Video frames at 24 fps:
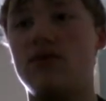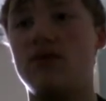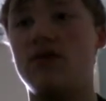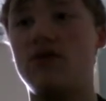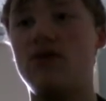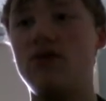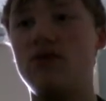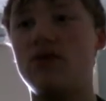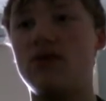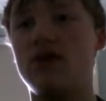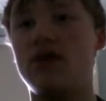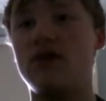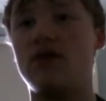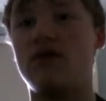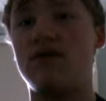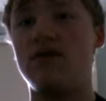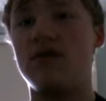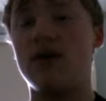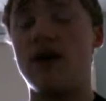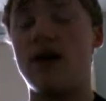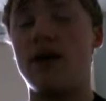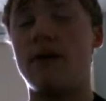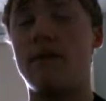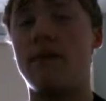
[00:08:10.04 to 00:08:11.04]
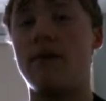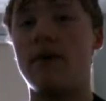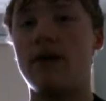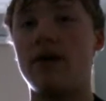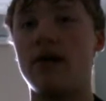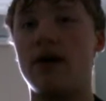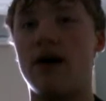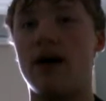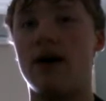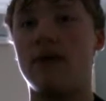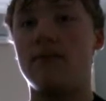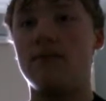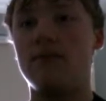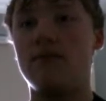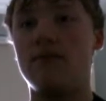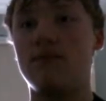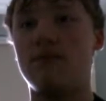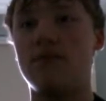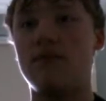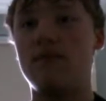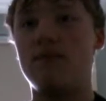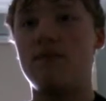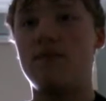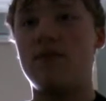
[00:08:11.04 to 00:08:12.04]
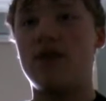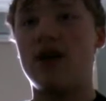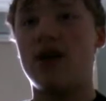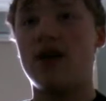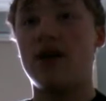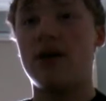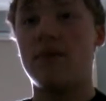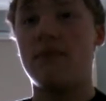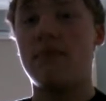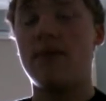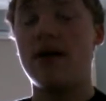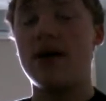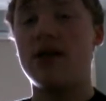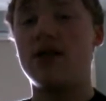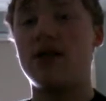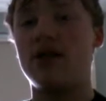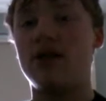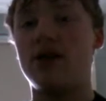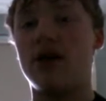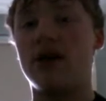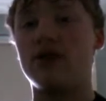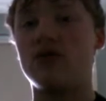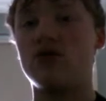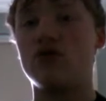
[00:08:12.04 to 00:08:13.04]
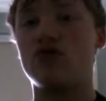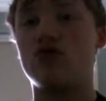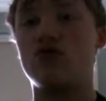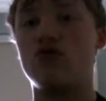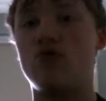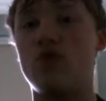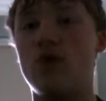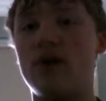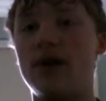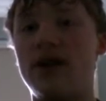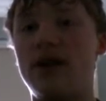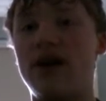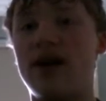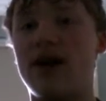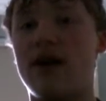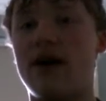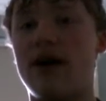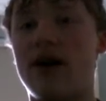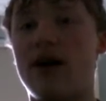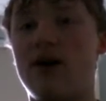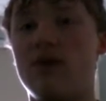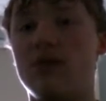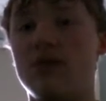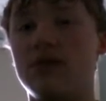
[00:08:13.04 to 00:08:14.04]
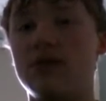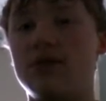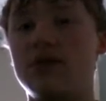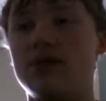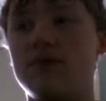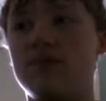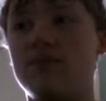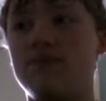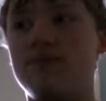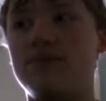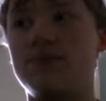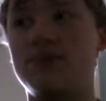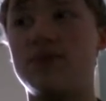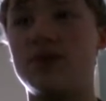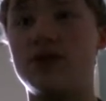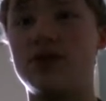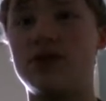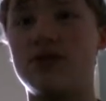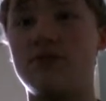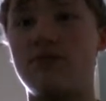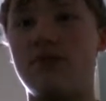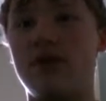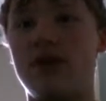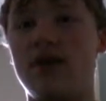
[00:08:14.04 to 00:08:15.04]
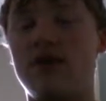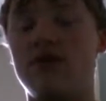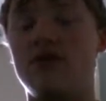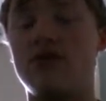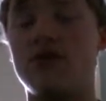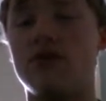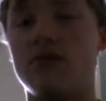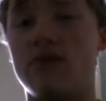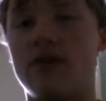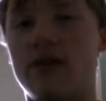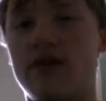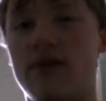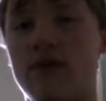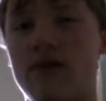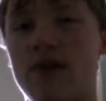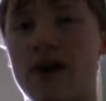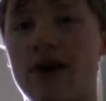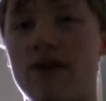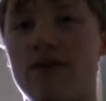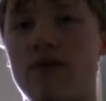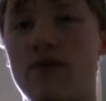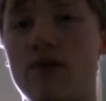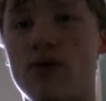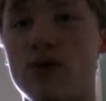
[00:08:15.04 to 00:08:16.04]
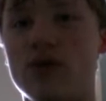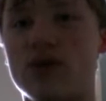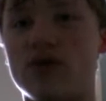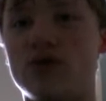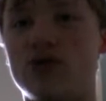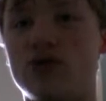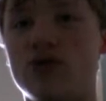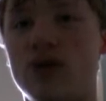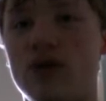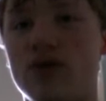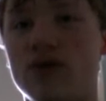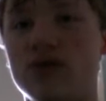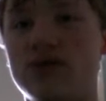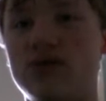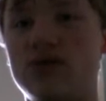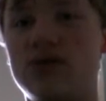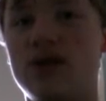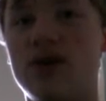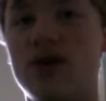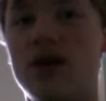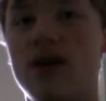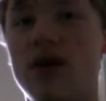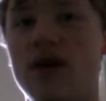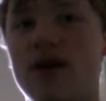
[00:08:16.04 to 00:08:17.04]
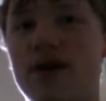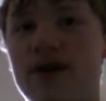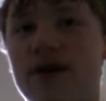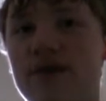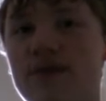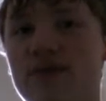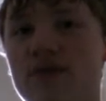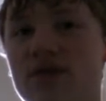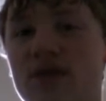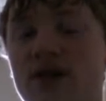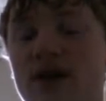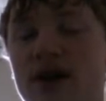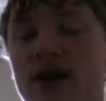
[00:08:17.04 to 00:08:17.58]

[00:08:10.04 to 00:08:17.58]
to do this, you gotta play a battle in under 20 hours. This will be easier when you have 4 controllers. If you're